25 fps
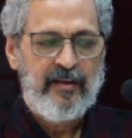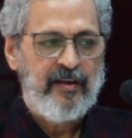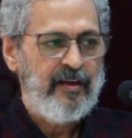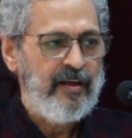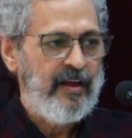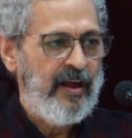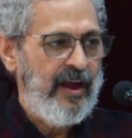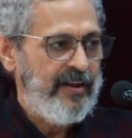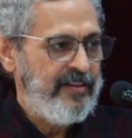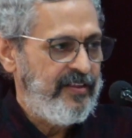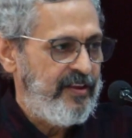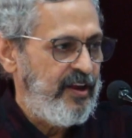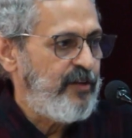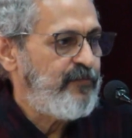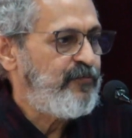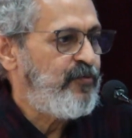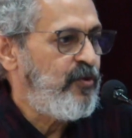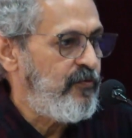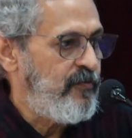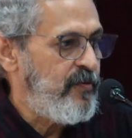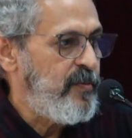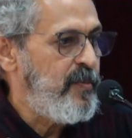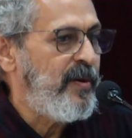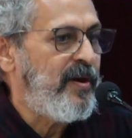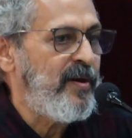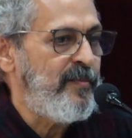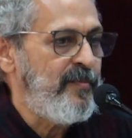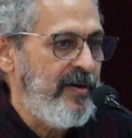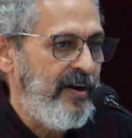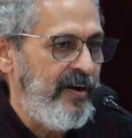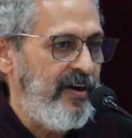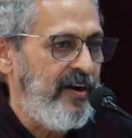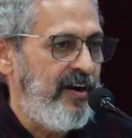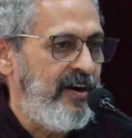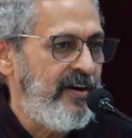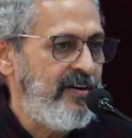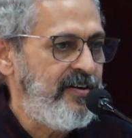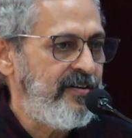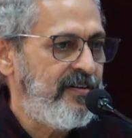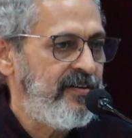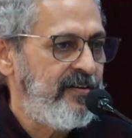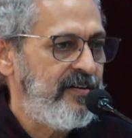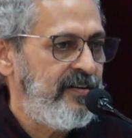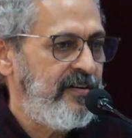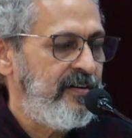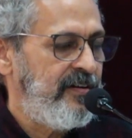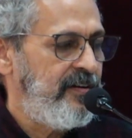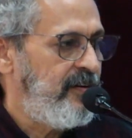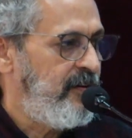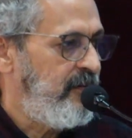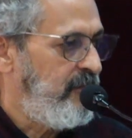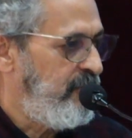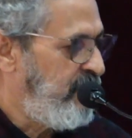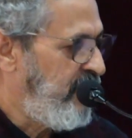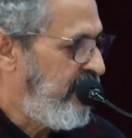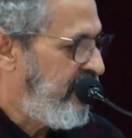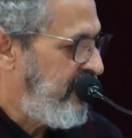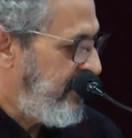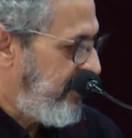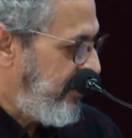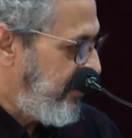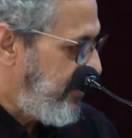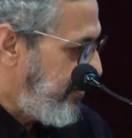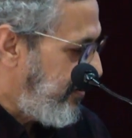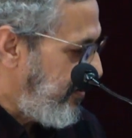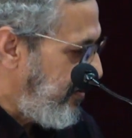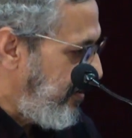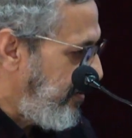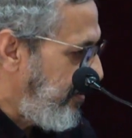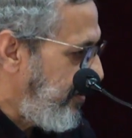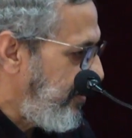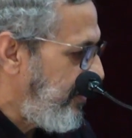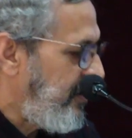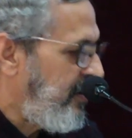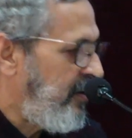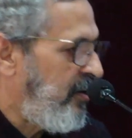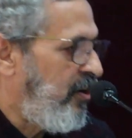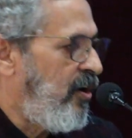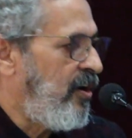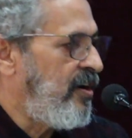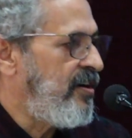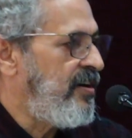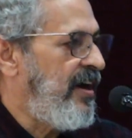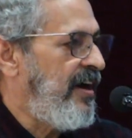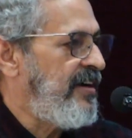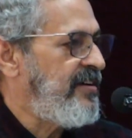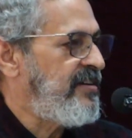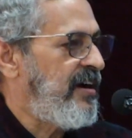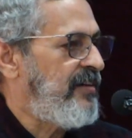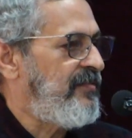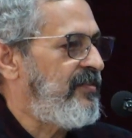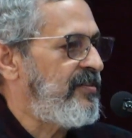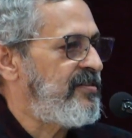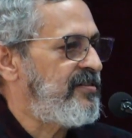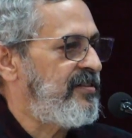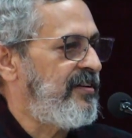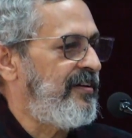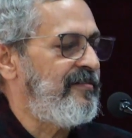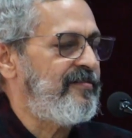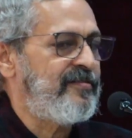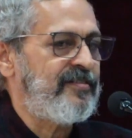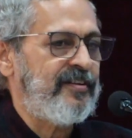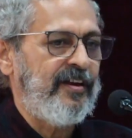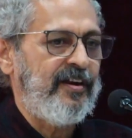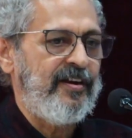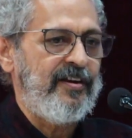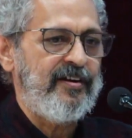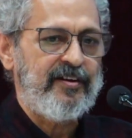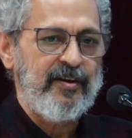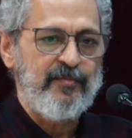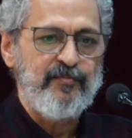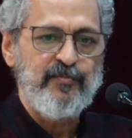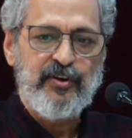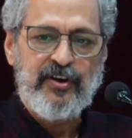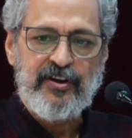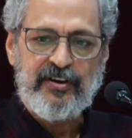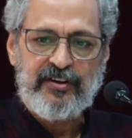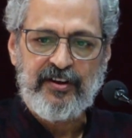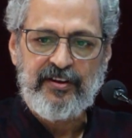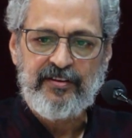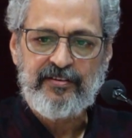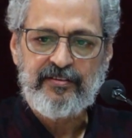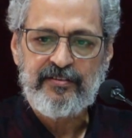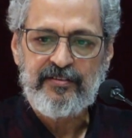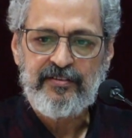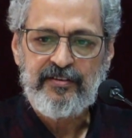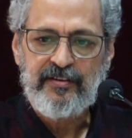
and therefore we become alert. We organize ourselves in communities,